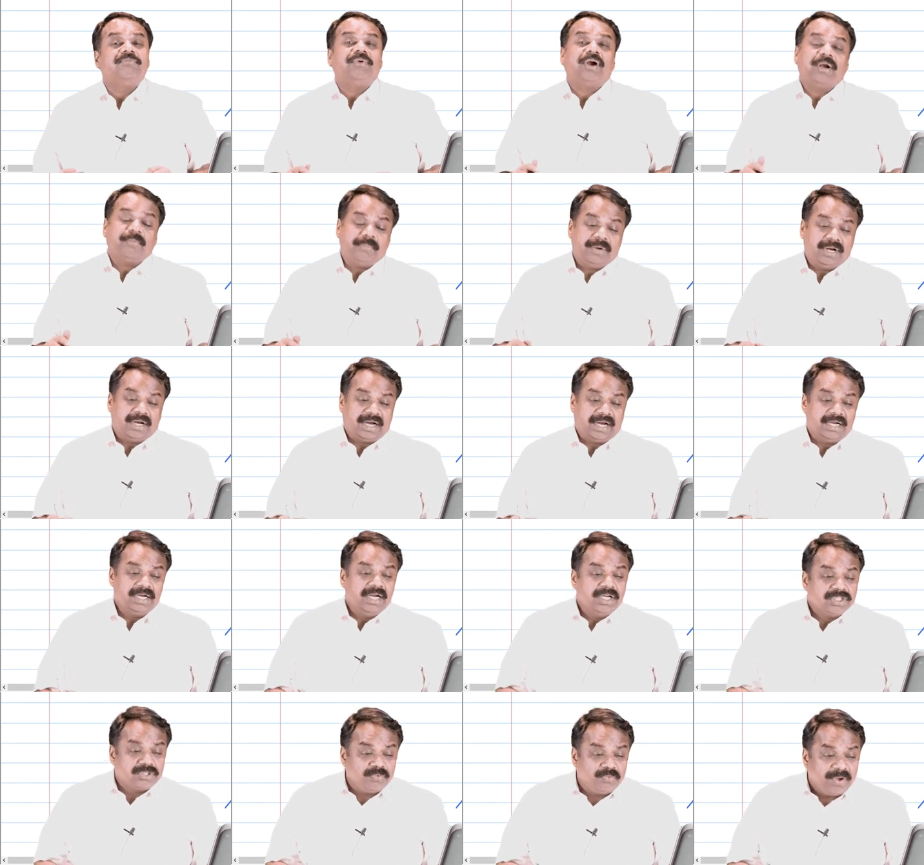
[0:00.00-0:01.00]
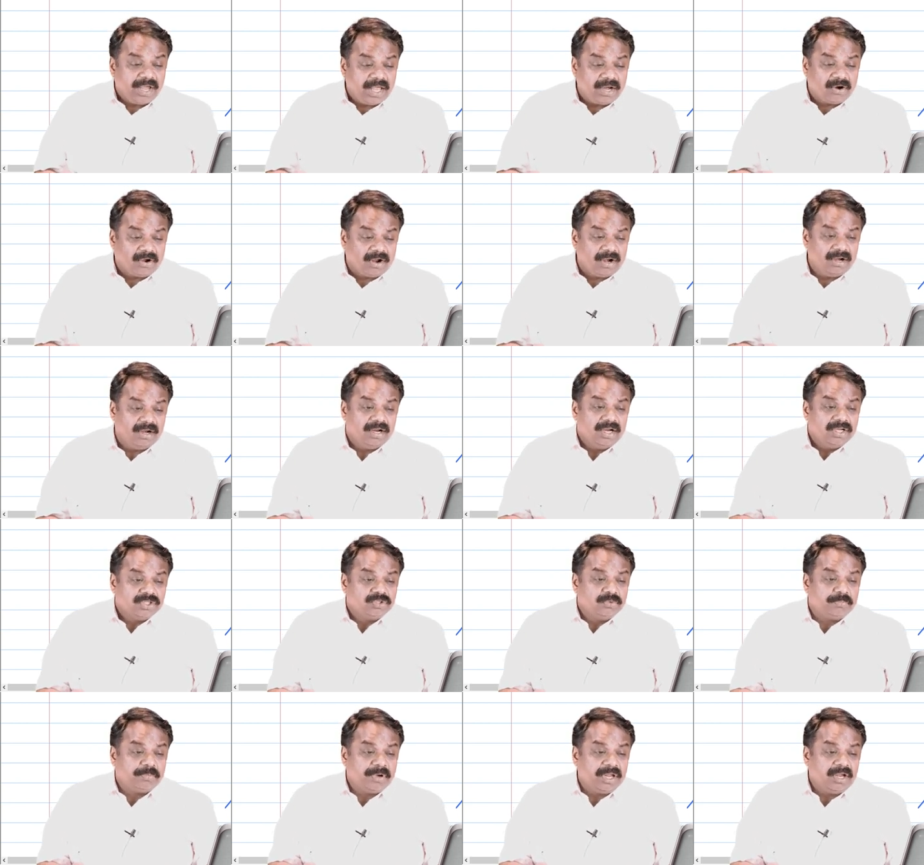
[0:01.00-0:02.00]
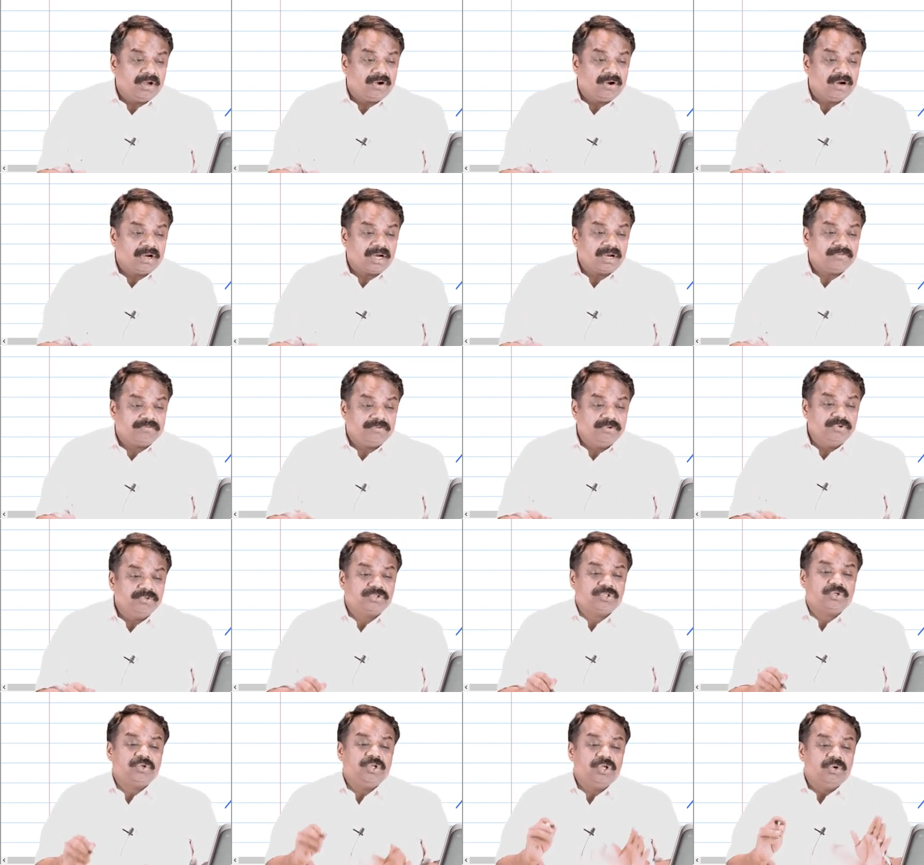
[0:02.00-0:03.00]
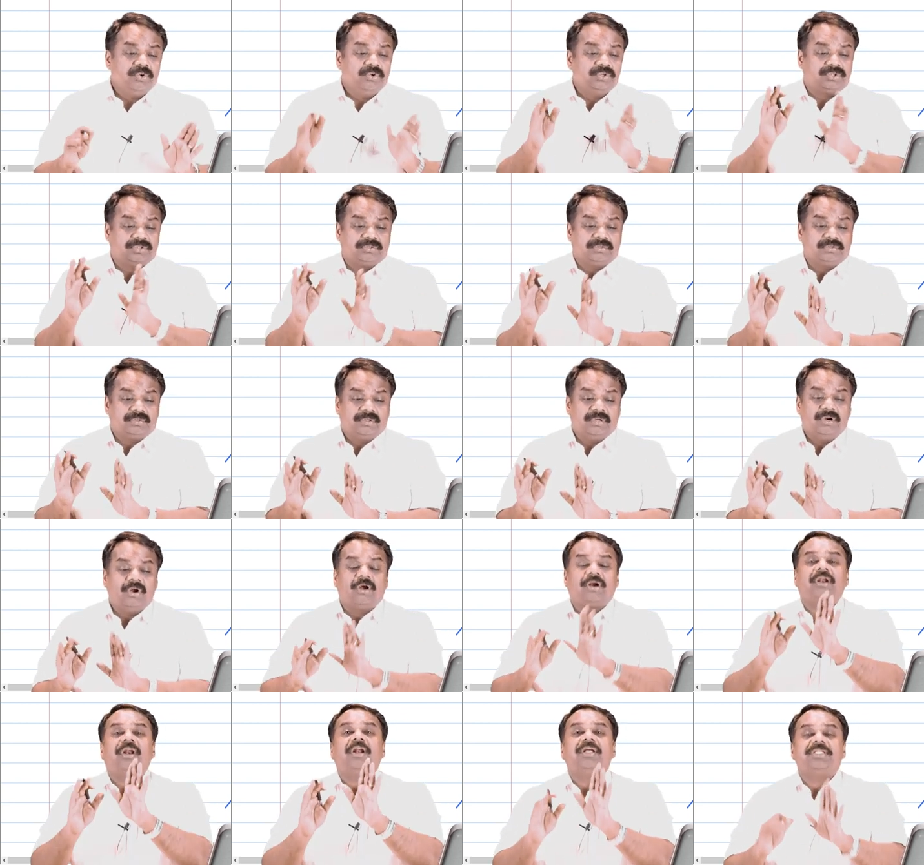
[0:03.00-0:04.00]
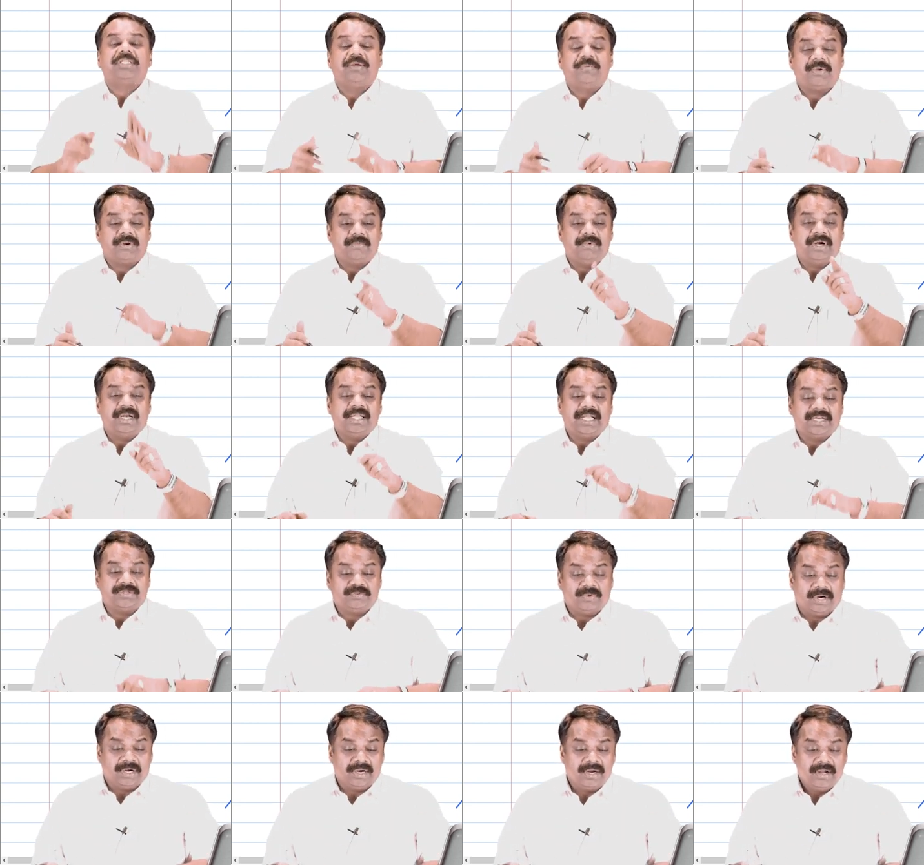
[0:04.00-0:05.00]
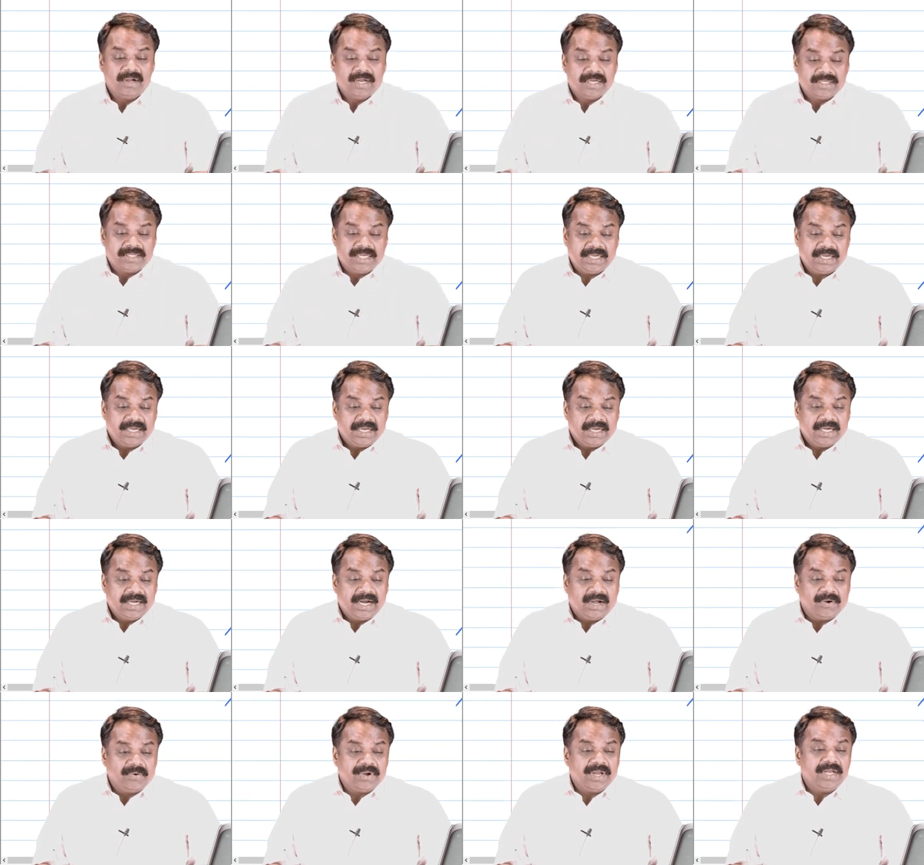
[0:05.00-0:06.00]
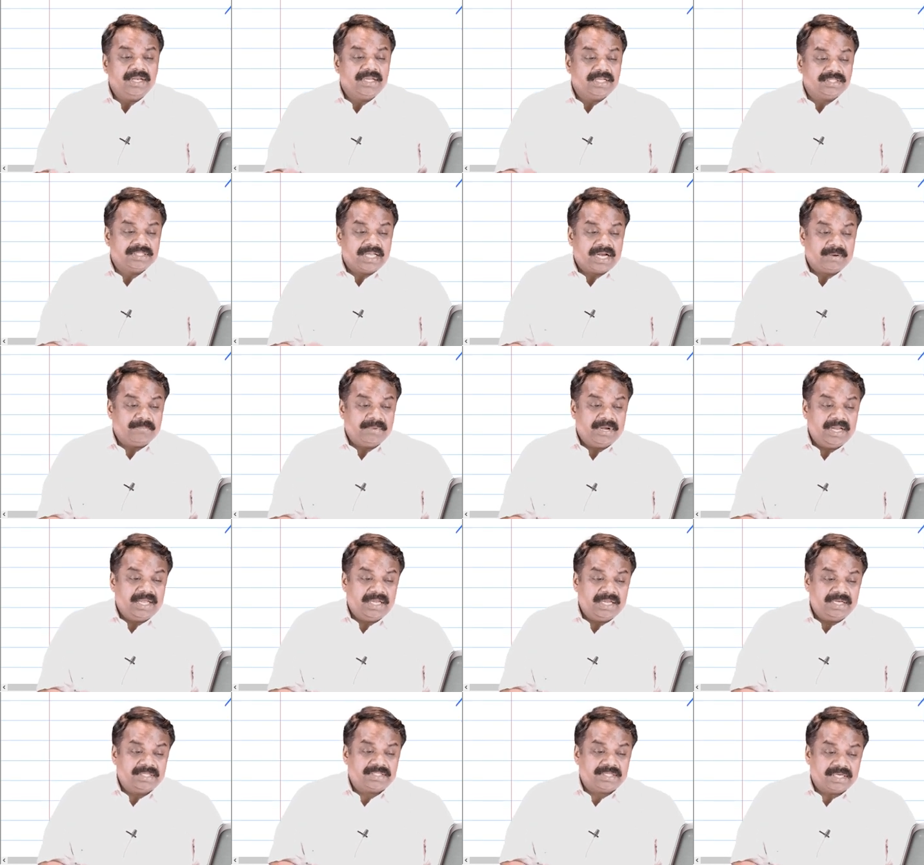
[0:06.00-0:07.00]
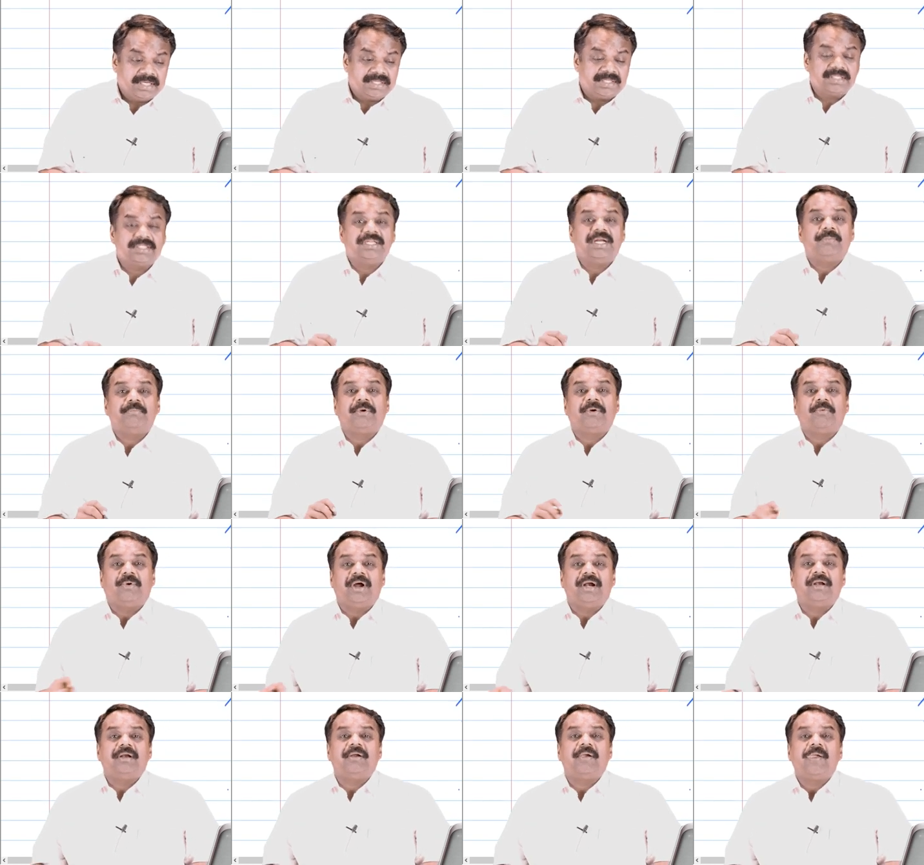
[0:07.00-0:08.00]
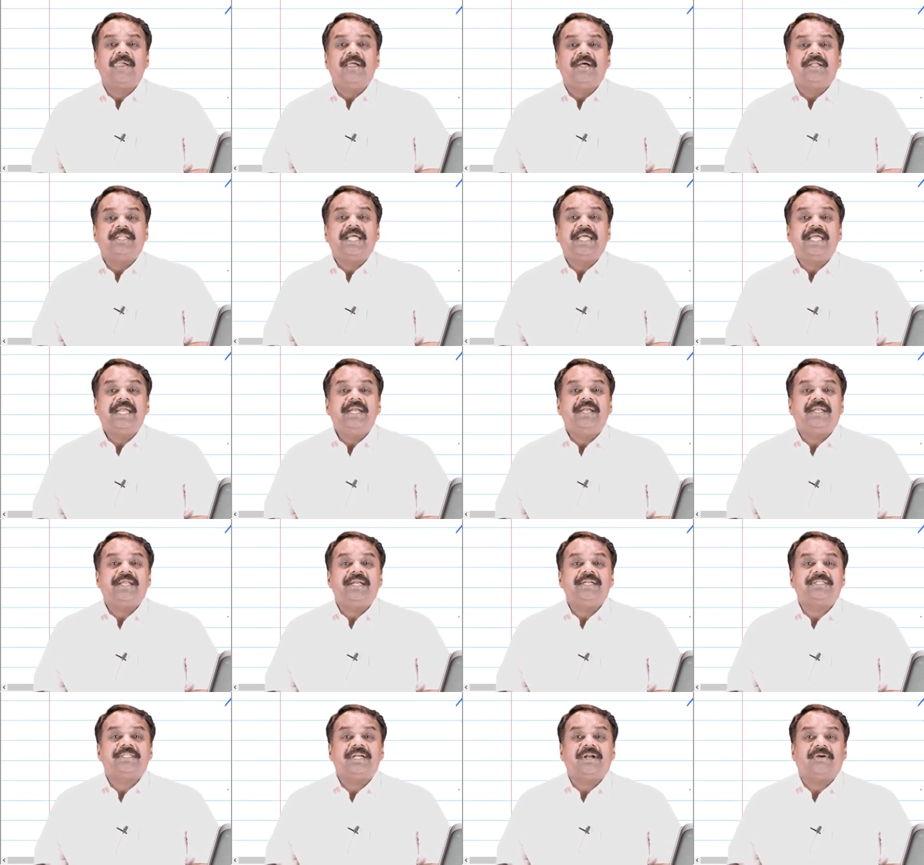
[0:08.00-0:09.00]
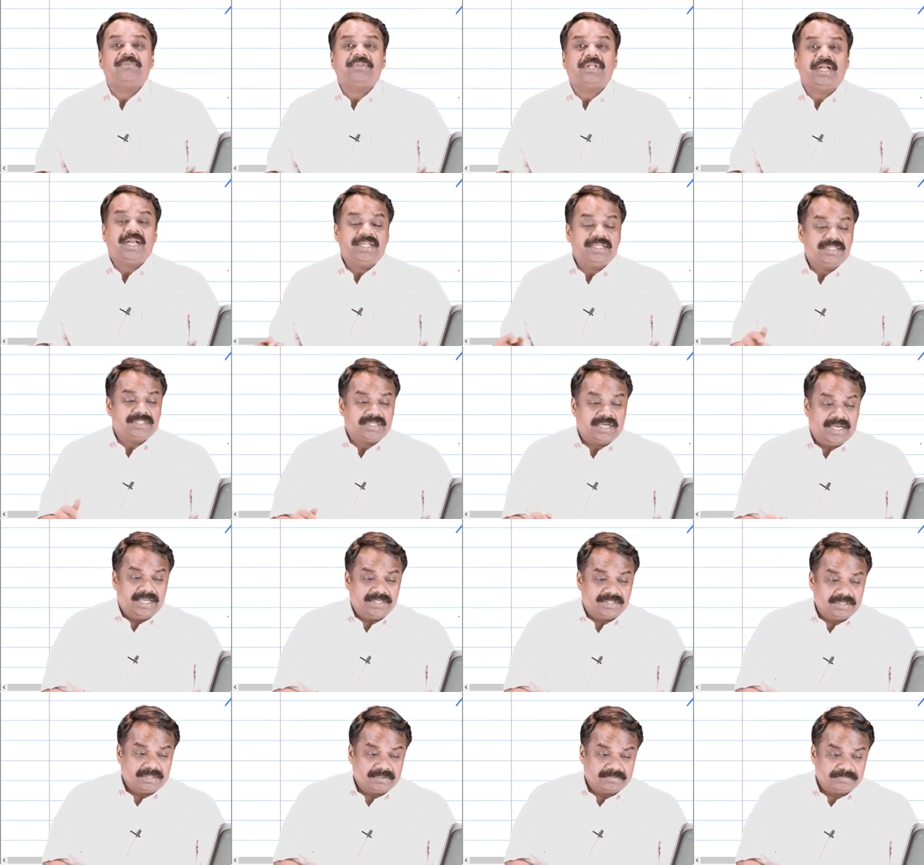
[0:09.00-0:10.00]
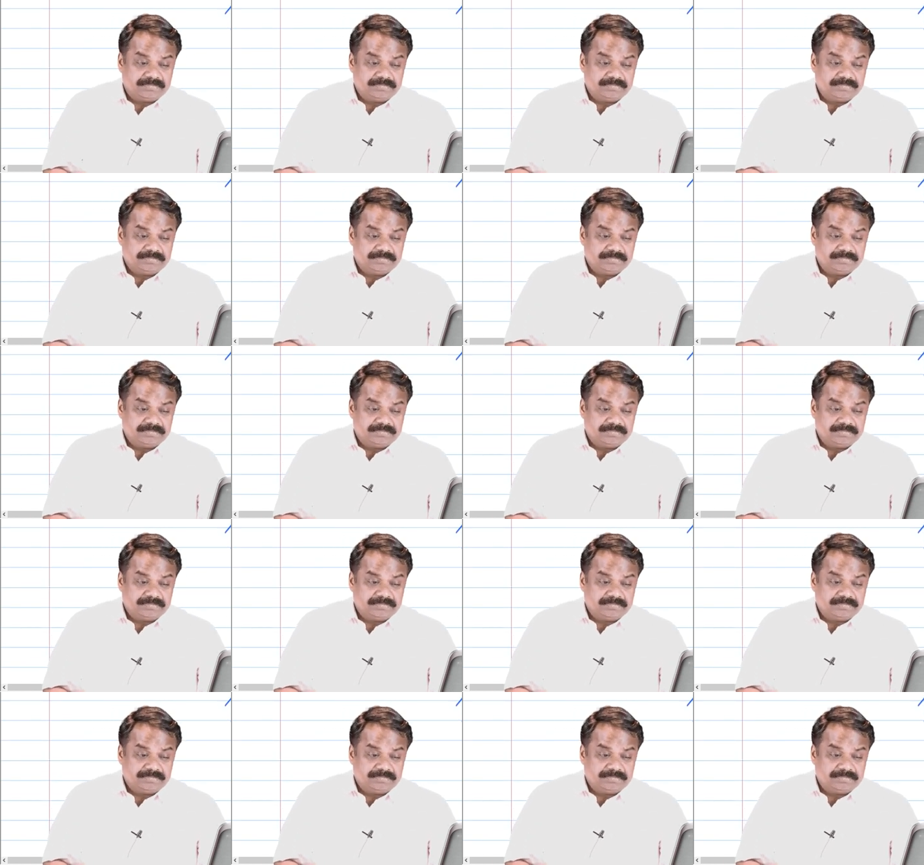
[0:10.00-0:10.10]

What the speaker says: fundamental right. So, where all Supreme Court refused to use doctrine of severability, that is what. See, now in this there are many instances. Number one, the intention of the legislature.